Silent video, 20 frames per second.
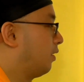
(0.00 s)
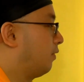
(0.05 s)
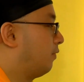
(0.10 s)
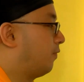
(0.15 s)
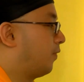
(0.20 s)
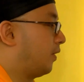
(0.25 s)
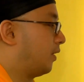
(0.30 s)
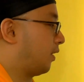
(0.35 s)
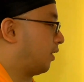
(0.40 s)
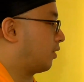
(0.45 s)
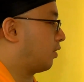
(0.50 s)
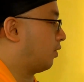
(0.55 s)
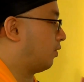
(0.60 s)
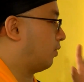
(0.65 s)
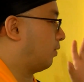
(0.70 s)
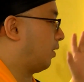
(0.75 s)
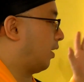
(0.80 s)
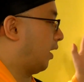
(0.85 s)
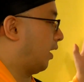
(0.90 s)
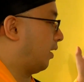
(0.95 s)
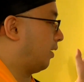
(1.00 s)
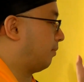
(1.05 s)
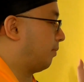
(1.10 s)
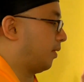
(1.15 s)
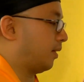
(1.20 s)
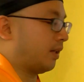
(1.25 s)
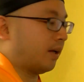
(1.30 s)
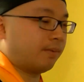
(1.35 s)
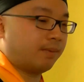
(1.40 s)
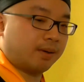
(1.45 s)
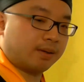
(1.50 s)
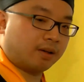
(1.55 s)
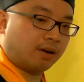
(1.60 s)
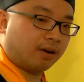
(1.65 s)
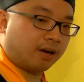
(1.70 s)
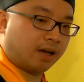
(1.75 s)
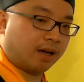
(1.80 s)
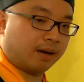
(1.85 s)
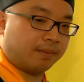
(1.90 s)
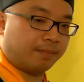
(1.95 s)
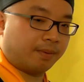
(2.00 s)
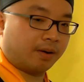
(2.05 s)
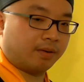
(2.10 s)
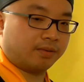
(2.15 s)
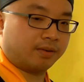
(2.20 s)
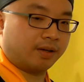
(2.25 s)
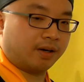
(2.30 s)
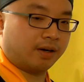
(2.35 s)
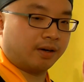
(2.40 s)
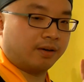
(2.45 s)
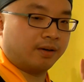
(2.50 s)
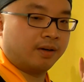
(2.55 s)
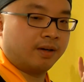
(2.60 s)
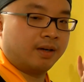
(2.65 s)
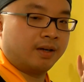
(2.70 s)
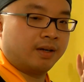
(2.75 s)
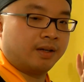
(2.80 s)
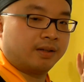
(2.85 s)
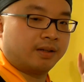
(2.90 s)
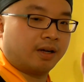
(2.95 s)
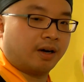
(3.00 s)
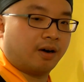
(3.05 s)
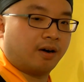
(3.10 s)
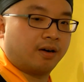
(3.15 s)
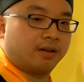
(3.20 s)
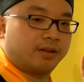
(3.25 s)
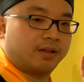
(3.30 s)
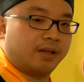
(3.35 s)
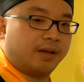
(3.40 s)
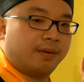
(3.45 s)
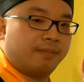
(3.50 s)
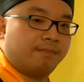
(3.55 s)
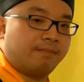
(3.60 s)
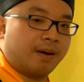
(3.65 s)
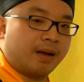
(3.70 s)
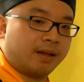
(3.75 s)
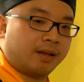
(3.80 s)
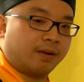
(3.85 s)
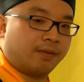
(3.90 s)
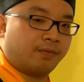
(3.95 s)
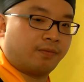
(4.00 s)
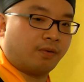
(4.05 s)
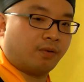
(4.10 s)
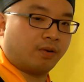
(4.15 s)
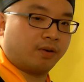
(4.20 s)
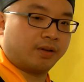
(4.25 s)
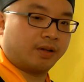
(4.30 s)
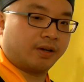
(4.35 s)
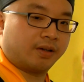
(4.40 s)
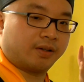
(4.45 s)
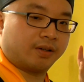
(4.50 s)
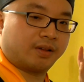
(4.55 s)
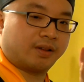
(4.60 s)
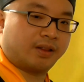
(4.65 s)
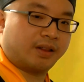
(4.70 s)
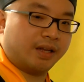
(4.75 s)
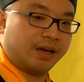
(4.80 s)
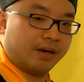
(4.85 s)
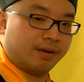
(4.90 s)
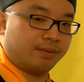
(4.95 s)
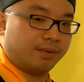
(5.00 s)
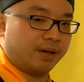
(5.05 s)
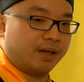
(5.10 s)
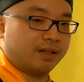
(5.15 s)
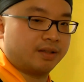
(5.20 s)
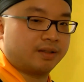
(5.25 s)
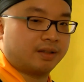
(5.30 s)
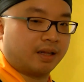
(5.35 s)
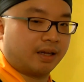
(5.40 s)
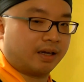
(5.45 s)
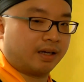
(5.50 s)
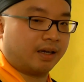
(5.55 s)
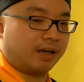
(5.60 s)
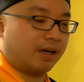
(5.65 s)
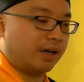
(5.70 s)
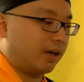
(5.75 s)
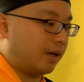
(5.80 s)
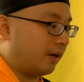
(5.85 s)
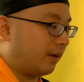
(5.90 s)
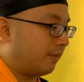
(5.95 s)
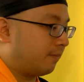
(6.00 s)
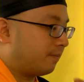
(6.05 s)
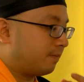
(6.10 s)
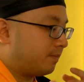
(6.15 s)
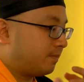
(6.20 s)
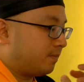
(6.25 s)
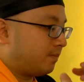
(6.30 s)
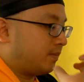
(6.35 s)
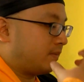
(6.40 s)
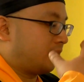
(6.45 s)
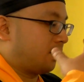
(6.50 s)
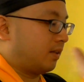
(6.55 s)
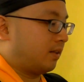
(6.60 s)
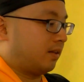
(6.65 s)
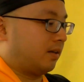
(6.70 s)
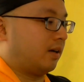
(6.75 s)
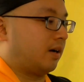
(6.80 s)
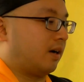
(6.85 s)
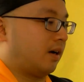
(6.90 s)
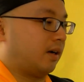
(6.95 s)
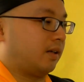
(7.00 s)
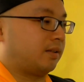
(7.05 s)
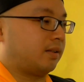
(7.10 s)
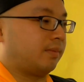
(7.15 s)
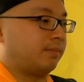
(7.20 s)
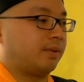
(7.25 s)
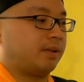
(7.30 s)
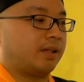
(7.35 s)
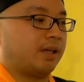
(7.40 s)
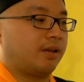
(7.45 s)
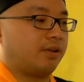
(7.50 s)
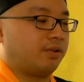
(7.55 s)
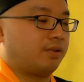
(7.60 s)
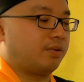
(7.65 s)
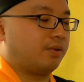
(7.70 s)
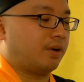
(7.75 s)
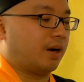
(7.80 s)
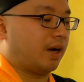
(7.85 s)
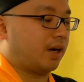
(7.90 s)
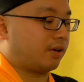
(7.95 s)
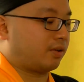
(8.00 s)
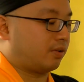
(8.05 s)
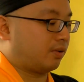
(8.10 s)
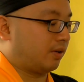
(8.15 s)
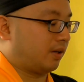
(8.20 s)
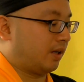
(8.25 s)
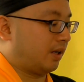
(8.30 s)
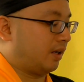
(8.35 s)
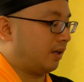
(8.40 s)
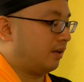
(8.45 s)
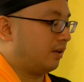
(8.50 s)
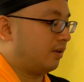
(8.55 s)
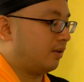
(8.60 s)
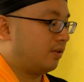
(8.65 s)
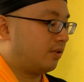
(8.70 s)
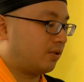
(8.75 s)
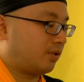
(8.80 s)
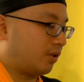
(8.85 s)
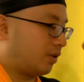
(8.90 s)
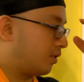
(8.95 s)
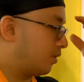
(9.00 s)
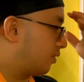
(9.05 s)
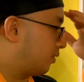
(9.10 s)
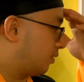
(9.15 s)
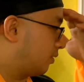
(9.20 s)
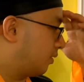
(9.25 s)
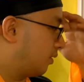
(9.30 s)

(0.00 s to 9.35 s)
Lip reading: physical element that we're talking about. They are the metaphor. They're the theories, like something that you actually just